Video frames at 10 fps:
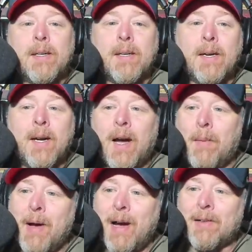
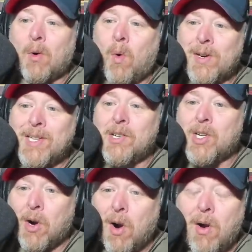about Orson
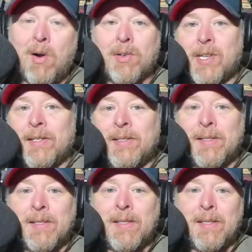Charles
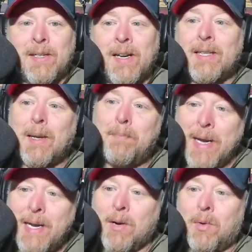and the
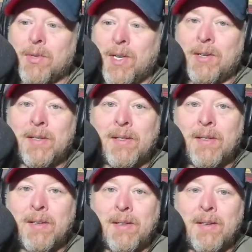Bengals
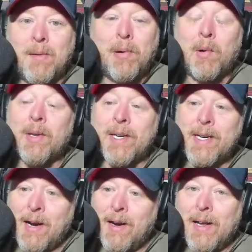pulling a
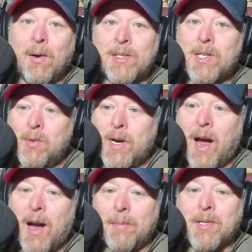gun on two
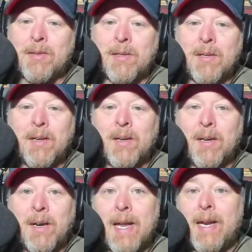cops.
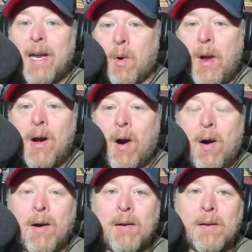And here we
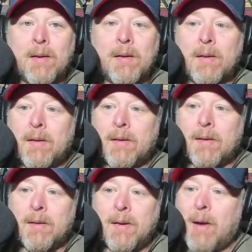are.
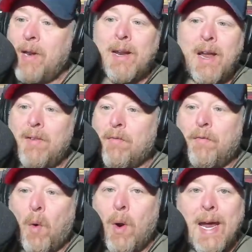I'm not even
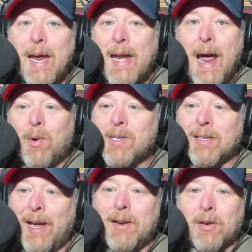48 hours
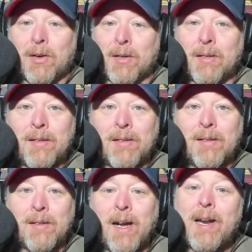later
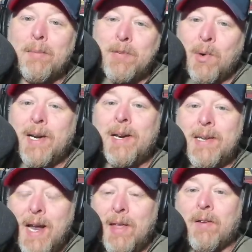and I'm doing
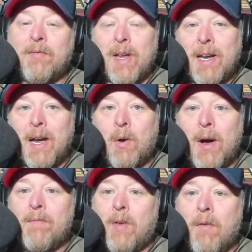another video
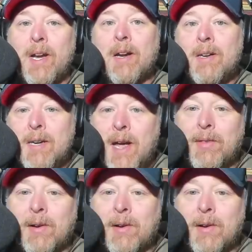involving another